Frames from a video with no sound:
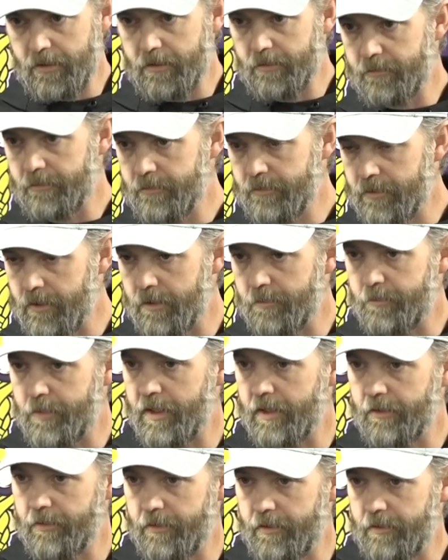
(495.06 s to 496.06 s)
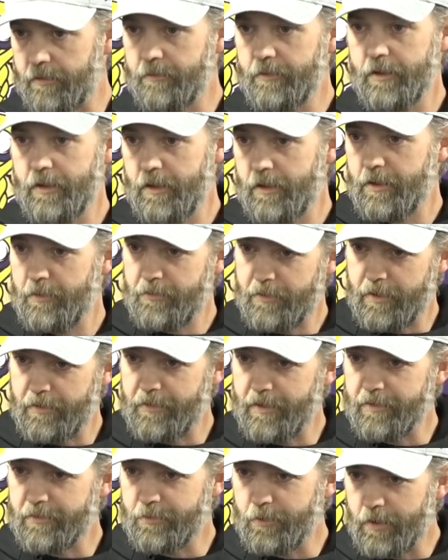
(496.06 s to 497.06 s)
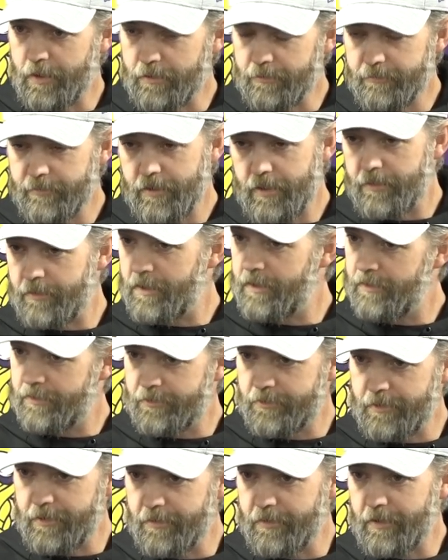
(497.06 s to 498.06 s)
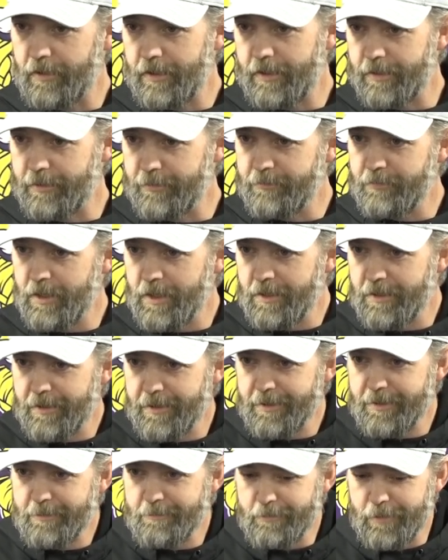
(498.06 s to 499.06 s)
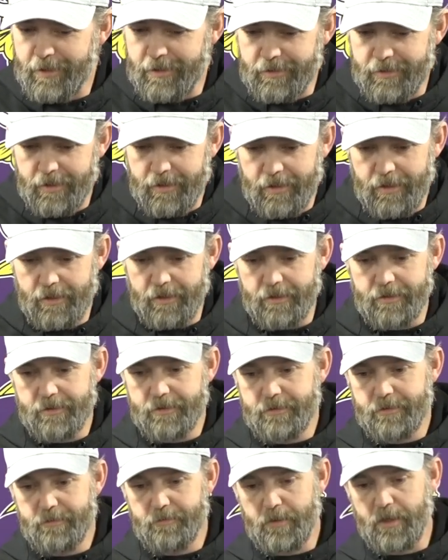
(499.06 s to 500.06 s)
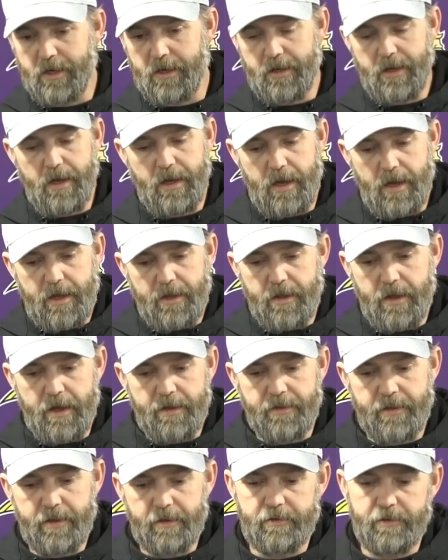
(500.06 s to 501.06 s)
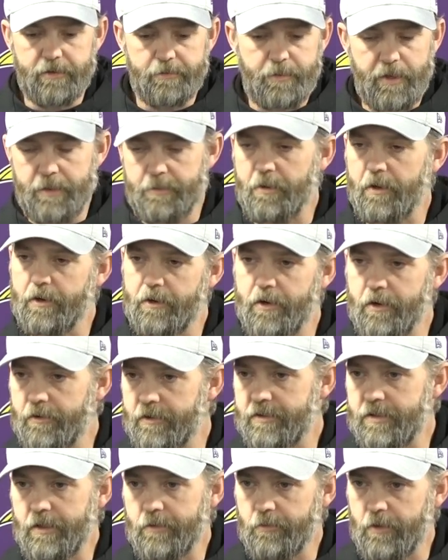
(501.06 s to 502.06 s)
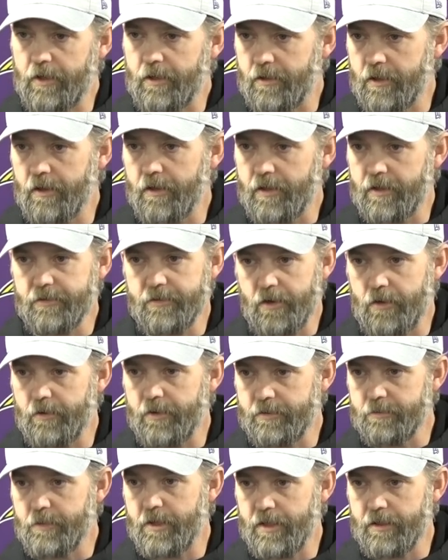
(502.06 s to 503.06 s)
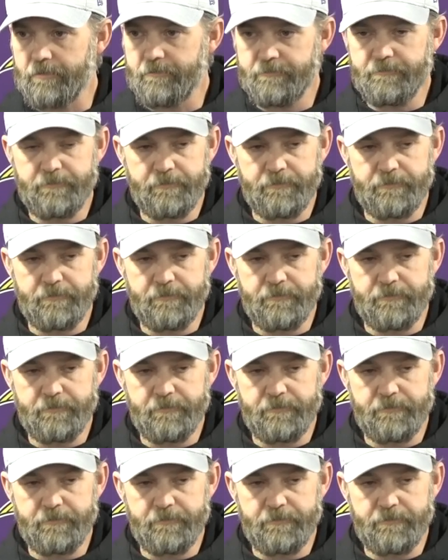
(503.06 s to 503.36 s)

none bigger than this one in the history of the league. But I think just people are noticing what Kirk has always been.